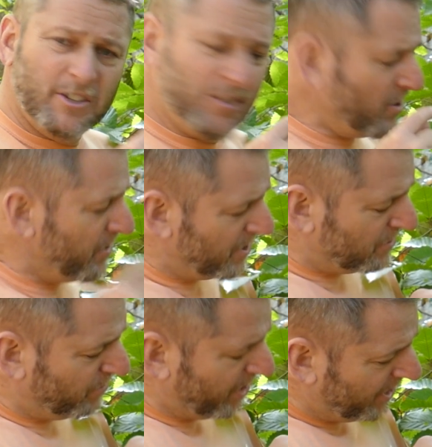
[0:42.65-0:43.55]
So this
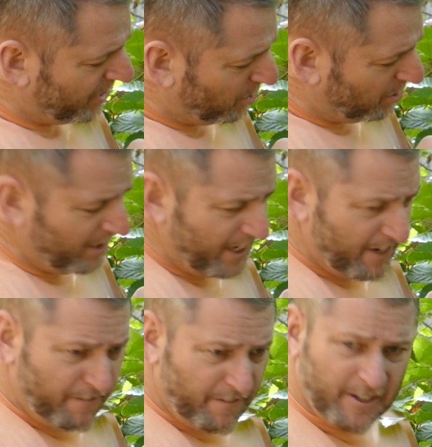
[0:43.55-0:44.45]
really cool
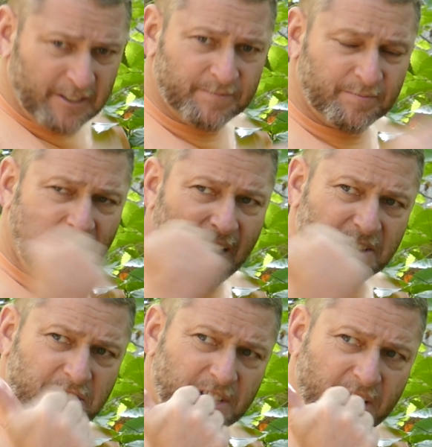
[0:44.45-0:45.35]
leaf
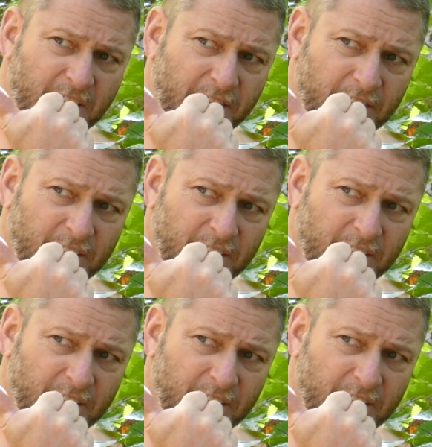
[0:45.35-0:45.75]
has teeth,